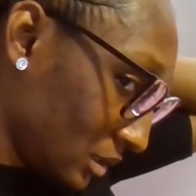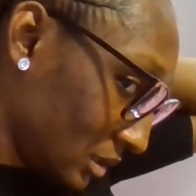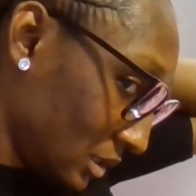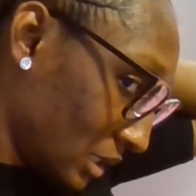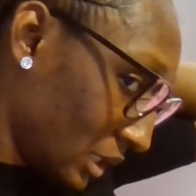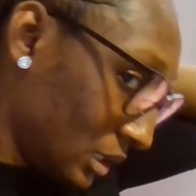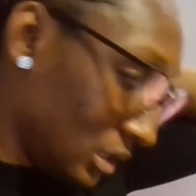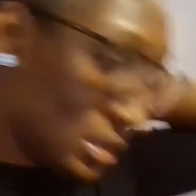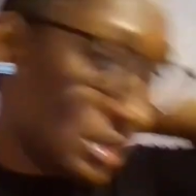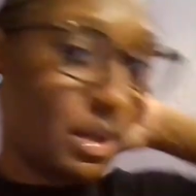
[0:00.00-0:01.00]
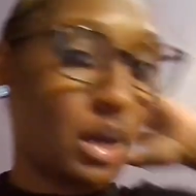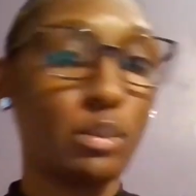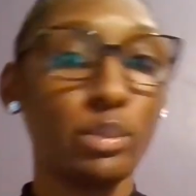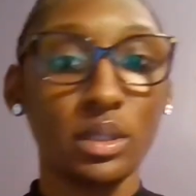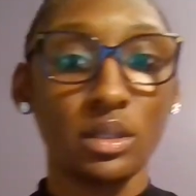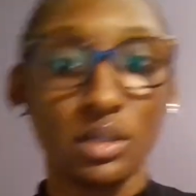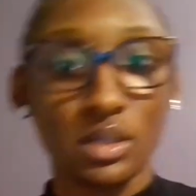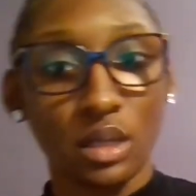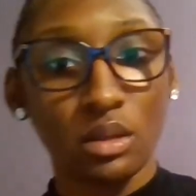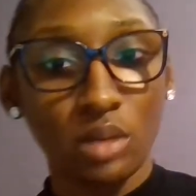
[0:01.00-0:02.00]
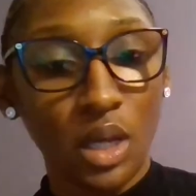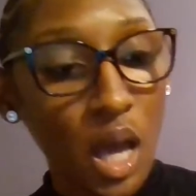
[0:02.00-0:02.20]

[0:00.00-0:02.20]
It's like a little small bun. So